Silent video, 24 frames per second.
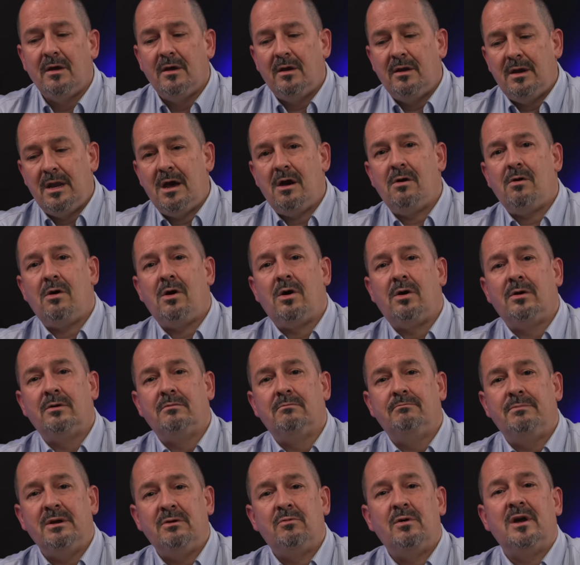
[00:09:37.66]
Now,
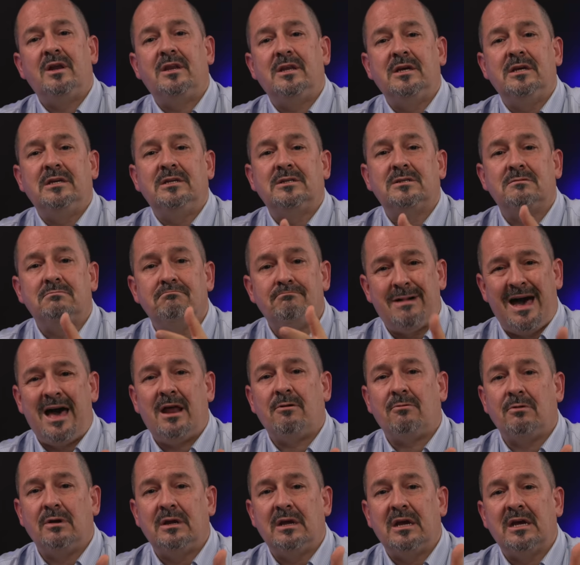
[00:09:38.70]
on BYD's
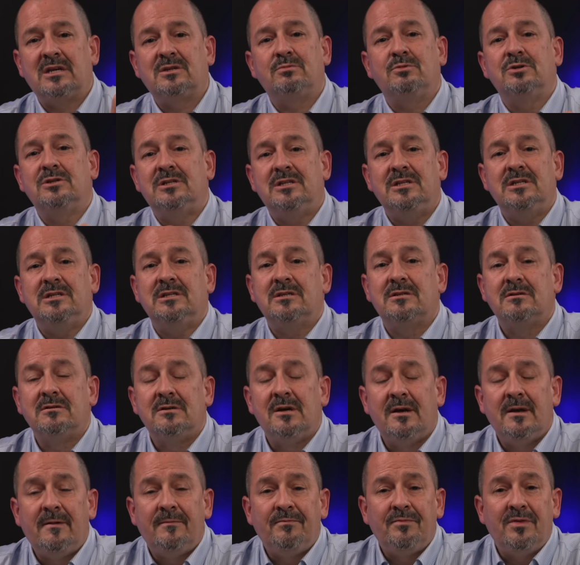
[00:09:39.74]
battery expertise,
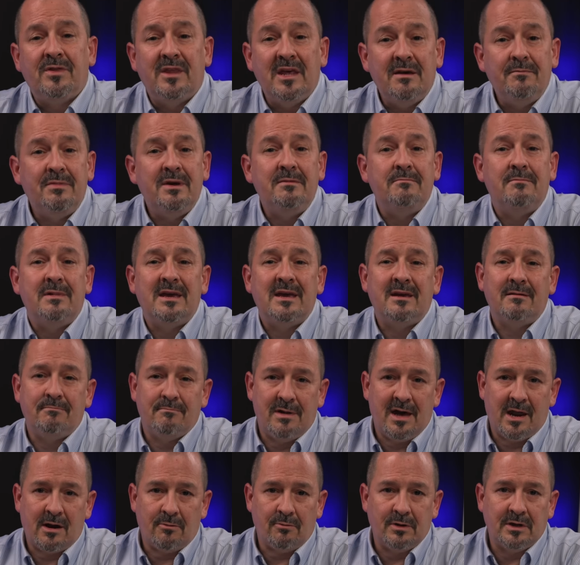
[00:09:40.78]
they've been making
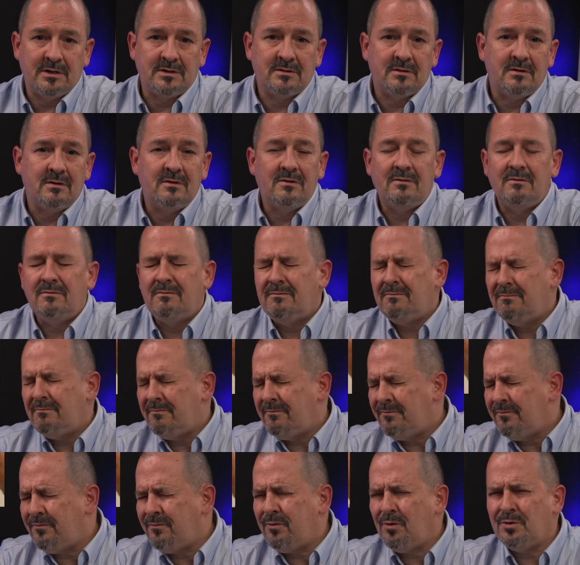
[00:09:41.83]
batteries
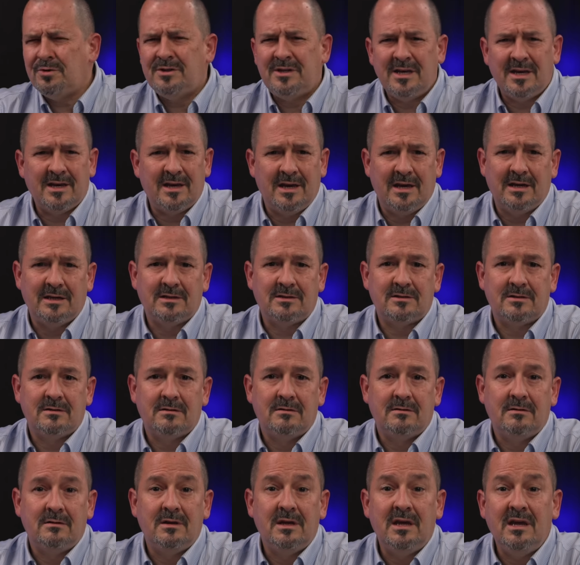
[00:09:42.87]
for decades,
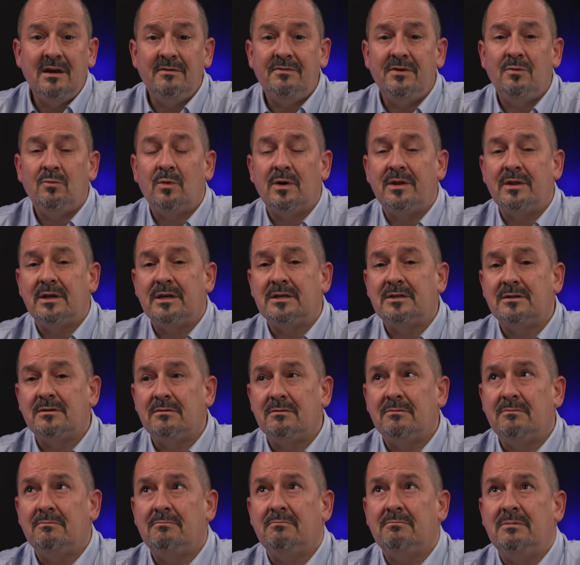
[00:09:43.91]
even when they,
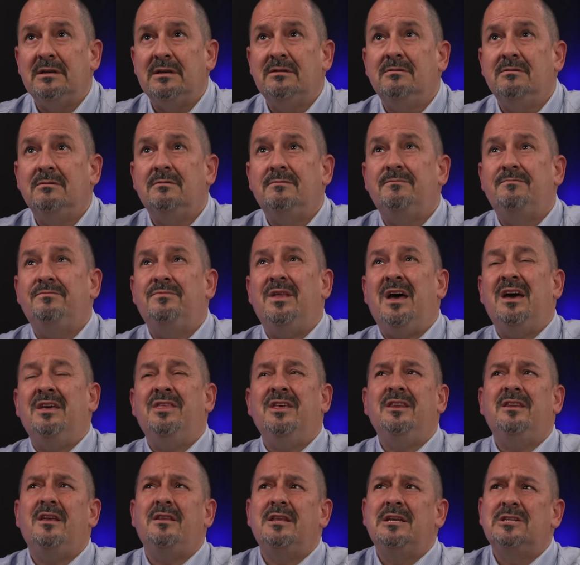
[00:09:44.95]
when I
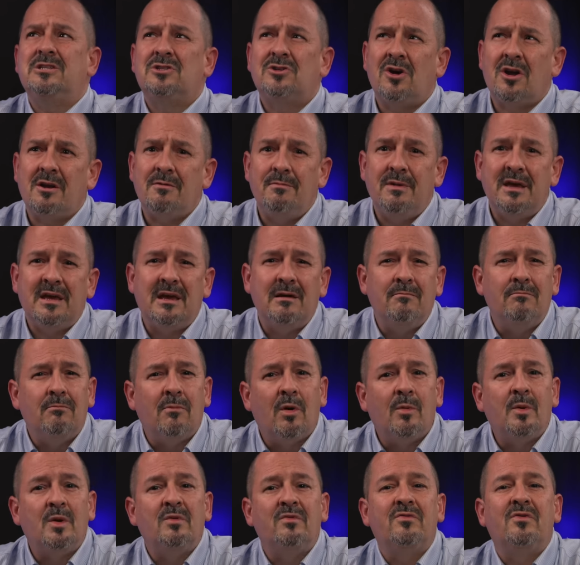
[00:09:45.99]
think that they started making
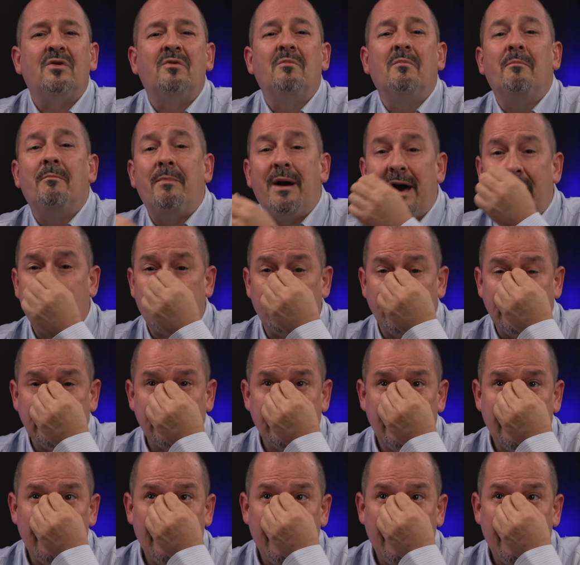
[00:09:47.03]
mobile phone batteries.